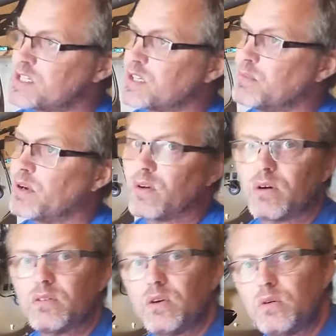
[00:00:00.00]
stumbled
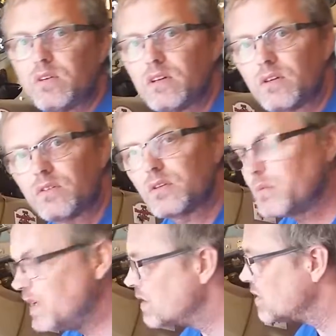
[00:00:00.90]
all over on
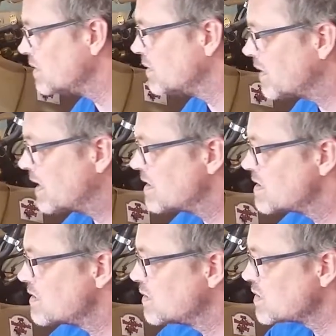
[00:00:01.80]
the video. That
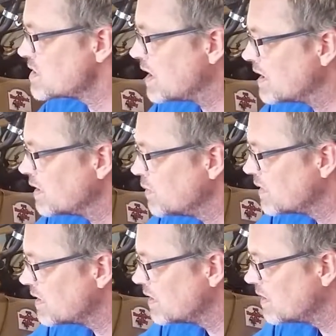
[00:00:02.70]
is, you are starting
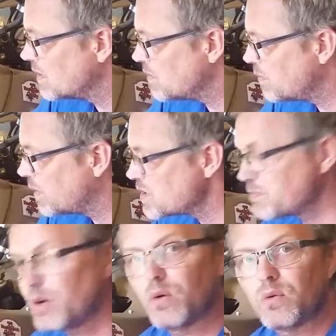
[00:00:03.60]
with the
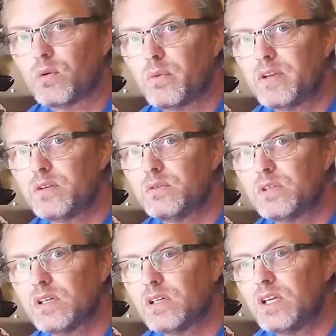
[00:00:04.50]
plus pole when
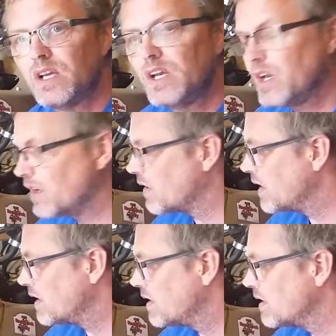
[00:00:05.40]
you are
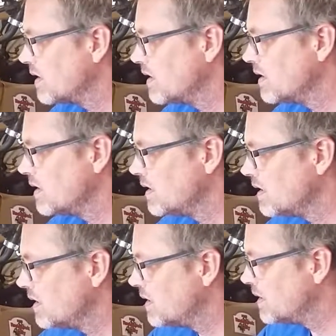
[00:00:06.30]
connecting
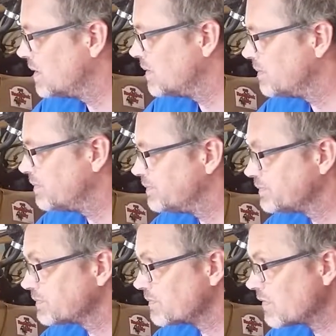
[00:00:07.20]
the
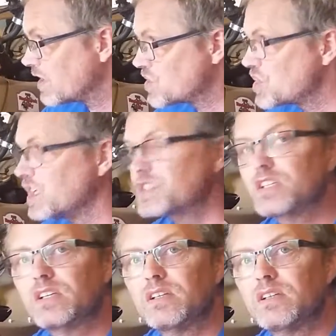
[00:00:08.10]

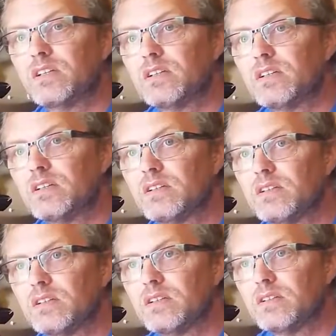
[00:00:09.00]
charging
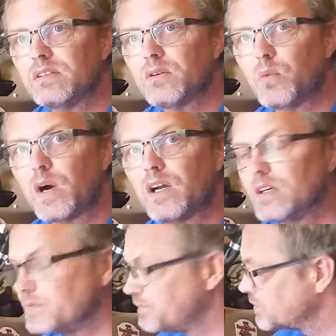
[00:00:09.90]

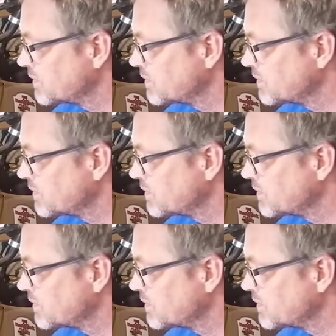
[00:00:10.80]
wire.